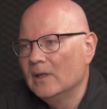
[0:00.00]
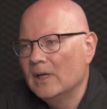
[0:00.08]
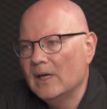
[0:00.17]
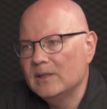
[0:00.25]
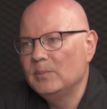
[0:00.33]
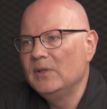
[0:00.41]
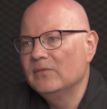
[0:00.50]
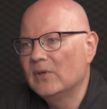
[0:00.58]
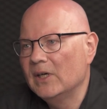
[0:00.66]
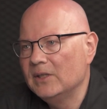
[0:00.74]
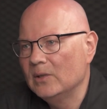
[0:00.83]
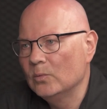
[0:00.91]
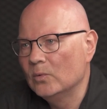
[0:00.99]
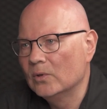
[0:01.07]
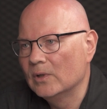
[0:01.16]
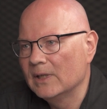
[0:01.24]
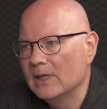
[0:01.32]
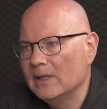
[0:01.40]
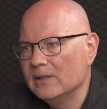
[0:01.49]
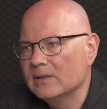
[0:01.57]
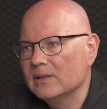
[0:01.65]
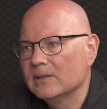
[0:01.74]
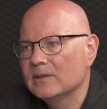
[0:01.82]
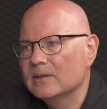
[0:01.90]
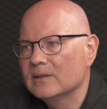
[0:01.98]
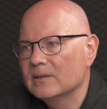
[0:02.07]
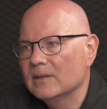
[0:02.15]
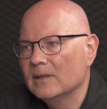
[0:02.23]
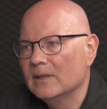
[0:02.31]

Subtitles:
has been fighting war against us,